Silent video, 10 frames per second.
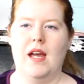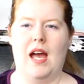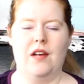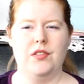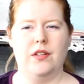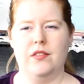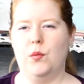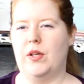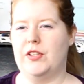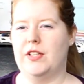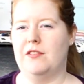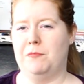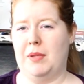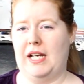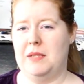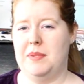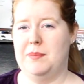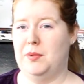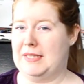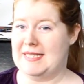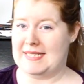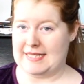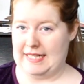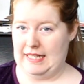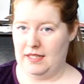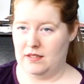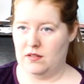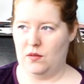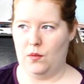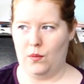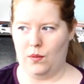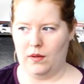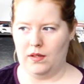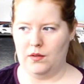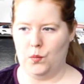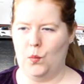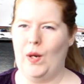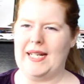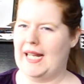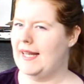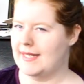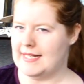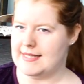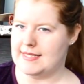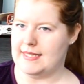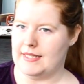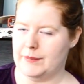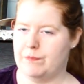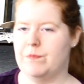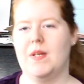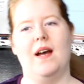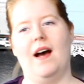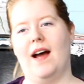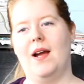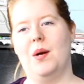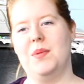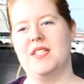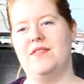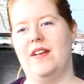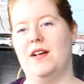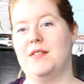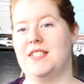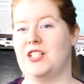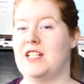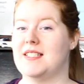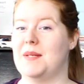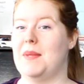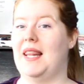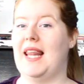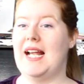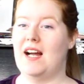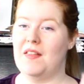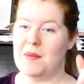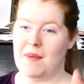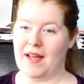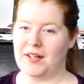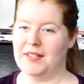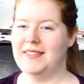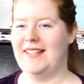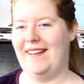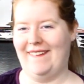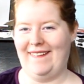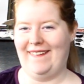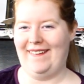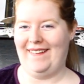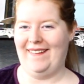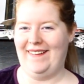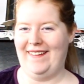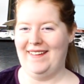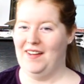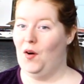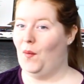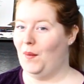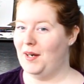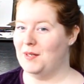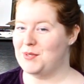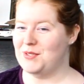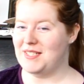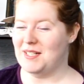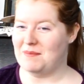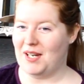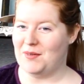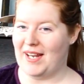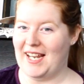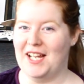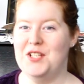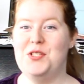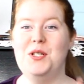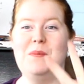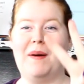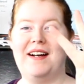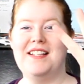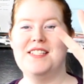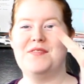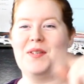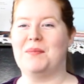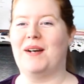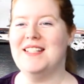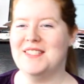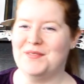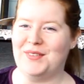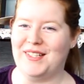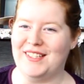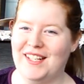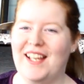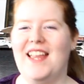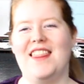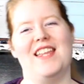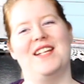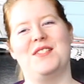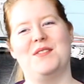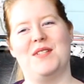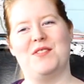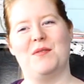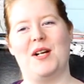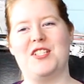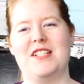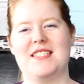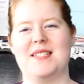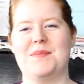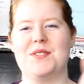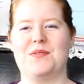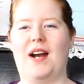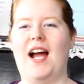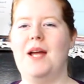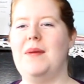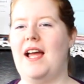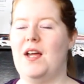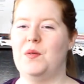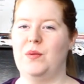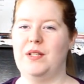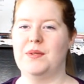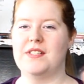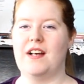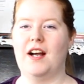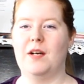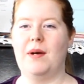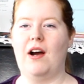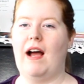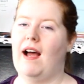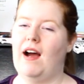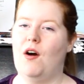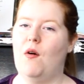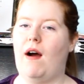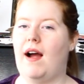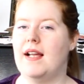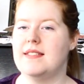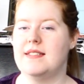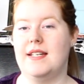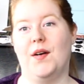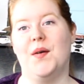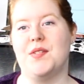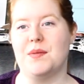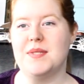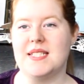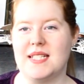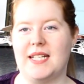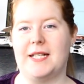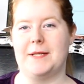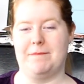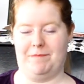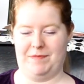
Have you ever wondered if blind people can see? Or what can they see? I hope this video shed some light on the matter, or helps you see it my way. 2 puns for the price of 1. Thank you so much for watching, subscribe, and we will talk about how I see or don't see.